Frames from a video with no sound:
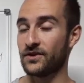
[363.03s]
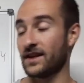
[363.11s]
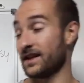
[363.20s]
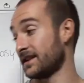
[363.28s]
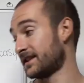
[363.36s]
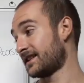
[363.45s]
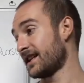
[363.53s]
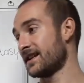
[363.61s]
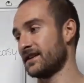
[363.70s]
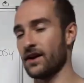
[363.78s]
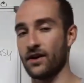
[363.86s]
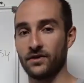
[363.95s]
it is
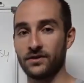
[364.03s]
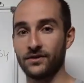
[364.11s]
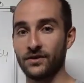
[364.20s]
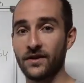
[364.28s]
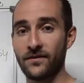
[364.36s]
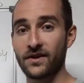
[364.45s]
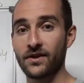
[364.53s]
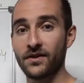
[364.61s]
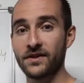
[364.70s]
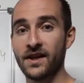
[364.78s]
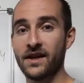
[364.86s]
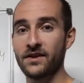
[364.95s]
said, no, it's too
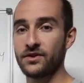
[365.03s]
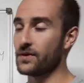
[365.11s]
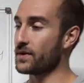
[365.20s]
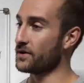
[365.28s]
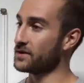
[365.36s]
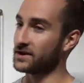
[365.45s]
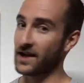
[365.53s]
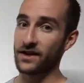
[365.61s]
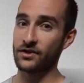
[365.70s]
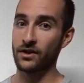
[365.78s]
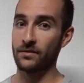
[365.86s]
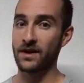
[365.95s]
difficult, she throws a
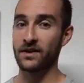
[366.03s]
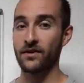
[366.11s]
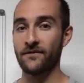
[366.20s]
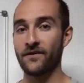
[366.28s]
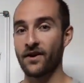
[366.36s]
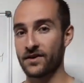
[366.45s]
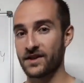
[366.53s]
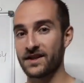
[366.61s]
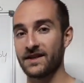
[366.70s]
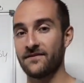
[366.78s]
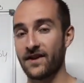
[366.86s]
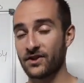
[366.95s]
tantrum and her father
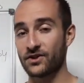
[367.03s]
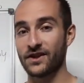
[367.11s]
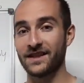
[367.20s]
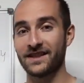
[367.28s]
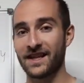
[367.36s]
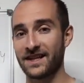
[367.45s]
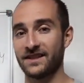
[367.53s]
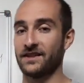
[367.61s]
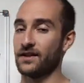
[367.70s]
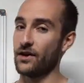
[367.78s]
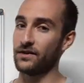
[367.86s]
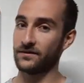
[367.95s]
eventually says,
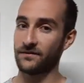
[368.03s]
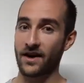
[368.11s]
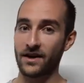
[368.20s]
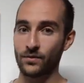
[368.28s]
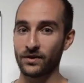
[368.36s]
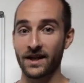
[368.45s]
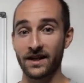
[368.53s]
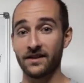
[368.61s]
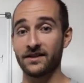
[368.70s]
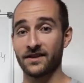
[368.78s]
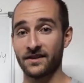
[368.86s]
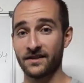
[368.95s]
no, it's fine, we'll get
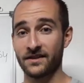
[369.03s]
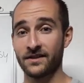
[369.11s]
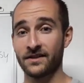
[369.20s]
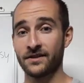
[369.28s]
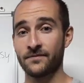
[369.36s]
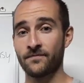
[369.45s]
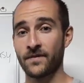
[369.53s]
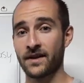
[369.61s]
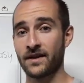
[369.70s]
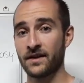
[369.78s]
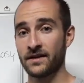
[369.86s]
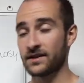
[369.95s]
it.
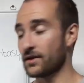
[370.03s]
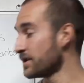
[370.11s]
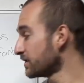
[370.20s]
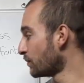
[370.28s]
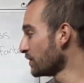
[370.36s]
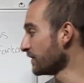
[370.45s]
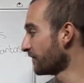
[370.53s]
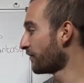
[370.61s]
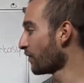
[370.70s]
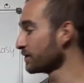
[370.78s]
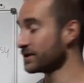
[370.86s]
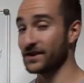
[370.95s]
So this
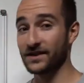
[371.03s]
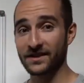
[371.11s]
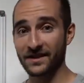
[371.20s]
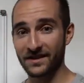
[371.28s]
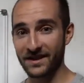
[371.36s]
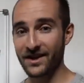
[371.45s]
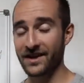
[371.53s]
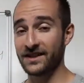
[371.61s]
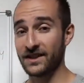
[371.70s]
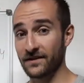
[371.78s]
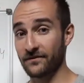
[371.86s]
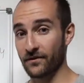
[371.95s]
reinforces the
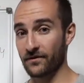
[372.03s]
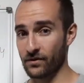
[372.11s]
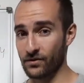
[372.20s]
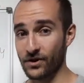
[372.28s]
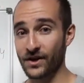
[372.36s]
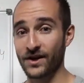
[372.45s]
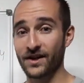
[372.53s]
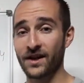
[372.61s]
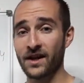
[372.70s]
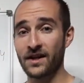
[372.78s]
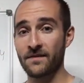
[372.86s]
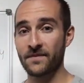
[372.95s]
idea for Veruca
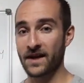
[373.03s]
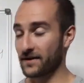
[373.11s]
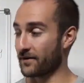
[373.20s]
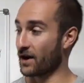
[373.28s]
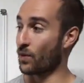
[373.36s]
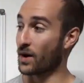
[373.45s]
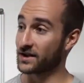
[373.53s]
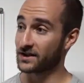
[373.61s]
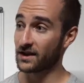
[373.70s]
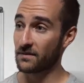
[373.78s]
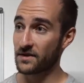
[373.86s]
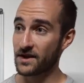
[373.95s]
that if I want
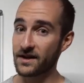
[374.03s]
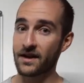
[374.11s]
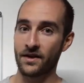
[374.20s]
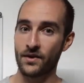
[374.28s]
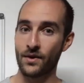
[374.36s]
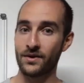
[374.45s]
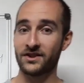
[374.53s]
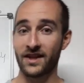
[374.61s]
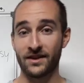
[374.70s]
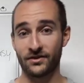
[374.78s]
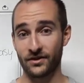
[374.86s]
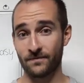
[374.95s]
something, I throw a
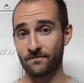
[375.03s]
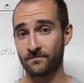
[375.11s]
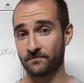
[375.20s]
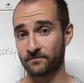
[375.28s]
tantrum.